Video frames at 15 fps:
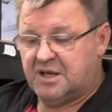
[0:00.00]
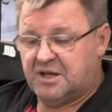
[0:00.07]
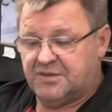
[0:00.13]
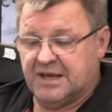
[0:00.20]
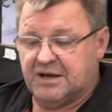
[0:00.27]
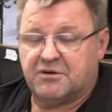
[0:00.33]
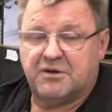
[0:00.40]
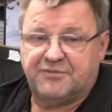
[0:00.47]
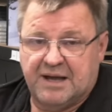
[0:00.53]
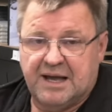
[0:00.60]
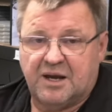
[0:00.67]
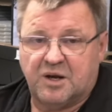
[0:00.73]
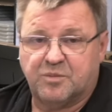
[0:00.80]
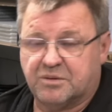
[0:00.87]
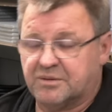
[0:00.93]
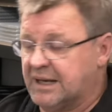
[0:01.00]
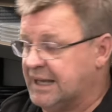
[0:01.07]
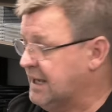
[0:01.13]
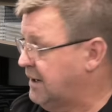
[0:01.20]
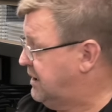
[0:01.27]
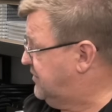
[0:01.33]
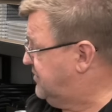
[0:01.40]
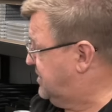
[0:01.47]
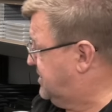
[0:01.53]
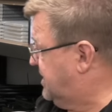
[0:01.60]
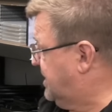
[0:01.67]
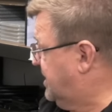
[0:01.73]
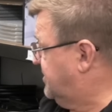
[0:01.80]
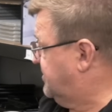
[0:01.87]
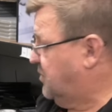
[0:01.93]
They're available now and
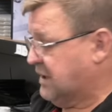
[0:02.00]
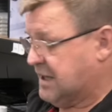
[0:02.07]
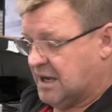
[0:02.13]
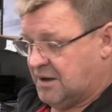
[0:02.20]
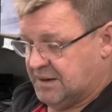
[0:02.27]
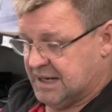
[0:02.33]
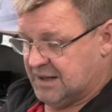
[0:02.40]
everything, and we're going